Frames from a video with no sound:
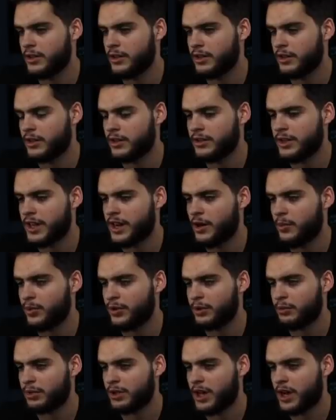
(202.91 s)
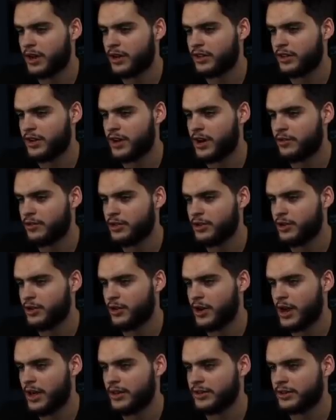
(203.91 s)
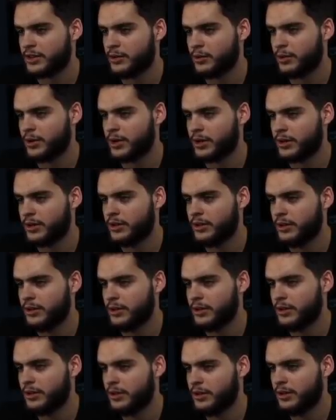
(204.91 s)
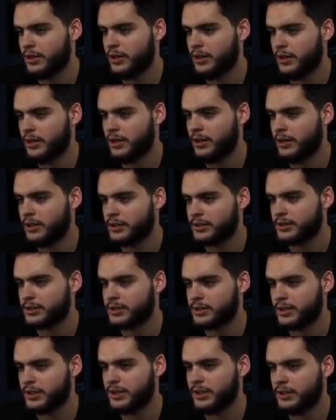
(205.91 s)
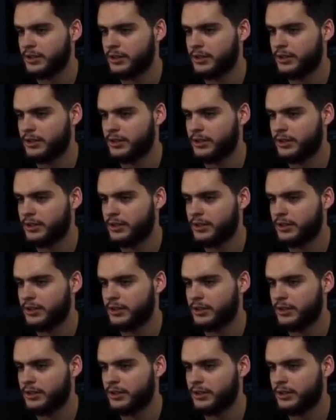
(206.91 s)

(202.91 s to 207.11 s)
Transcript: Could that help with a block there? I really don't know how that's gonna work. Let's see.